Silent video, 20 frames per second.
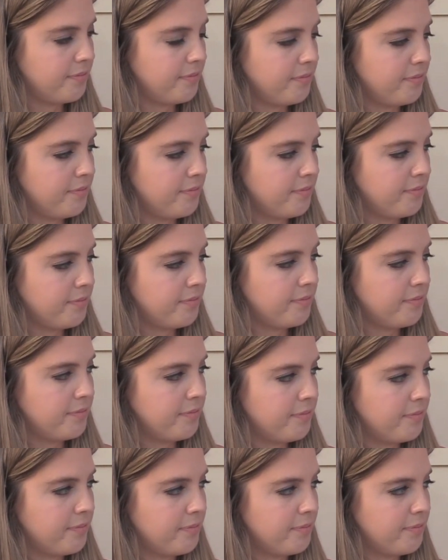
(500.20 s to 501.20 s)

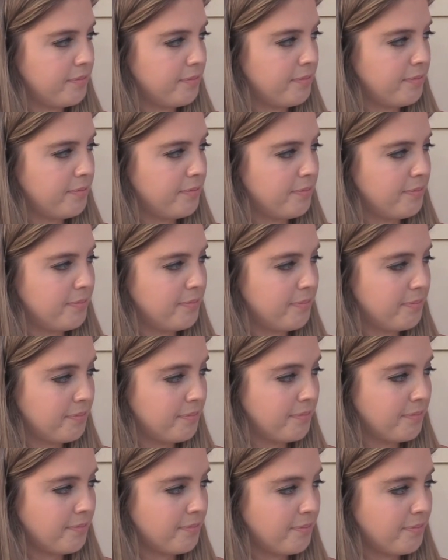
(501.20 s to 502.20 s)

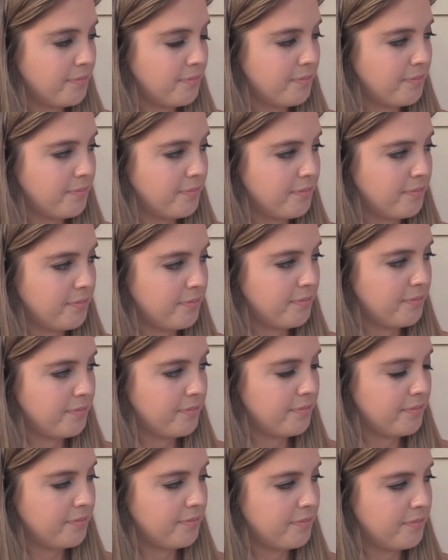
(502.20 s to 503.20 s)

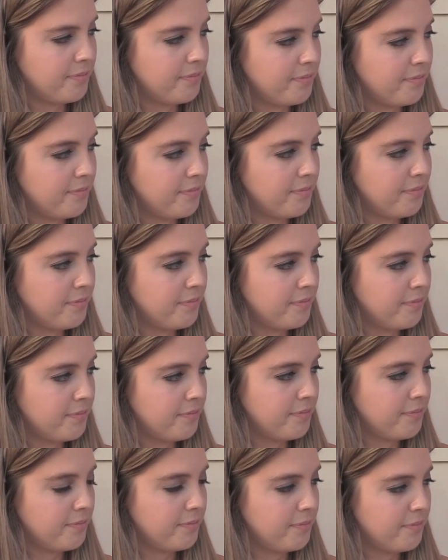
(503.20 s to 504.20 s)
No words are spoken by the person on screen.